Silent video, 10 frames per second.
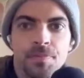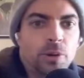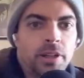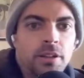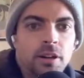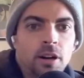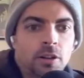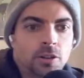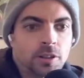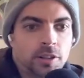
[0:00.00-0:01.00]
We
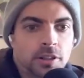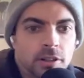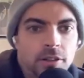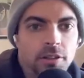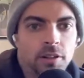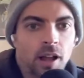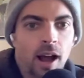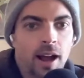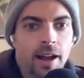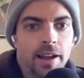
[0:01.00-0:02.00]
are
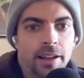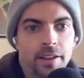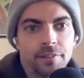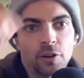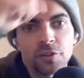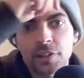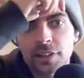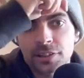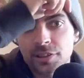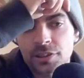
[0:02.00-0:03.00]
live. Hopefully,
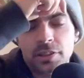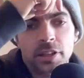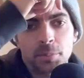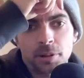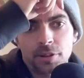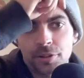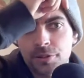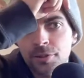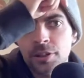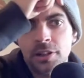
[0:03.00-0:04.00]
this is coming
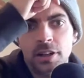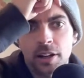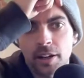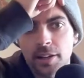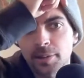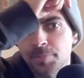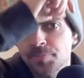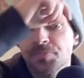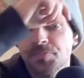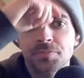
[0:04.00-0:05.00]
through.
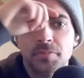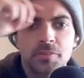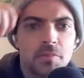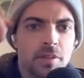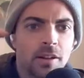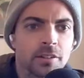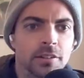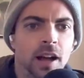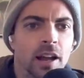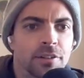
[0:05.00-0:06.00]
Um,
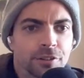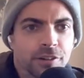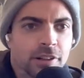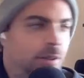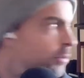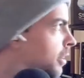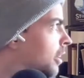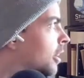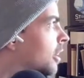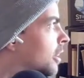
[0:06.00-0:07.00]
Live from
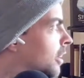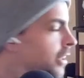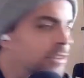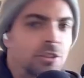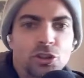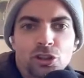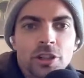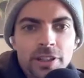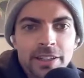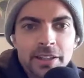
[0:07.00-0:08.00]

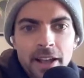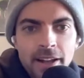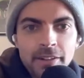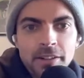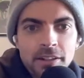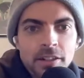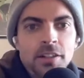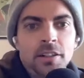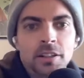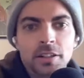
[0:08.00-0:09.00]
Chile, Canada,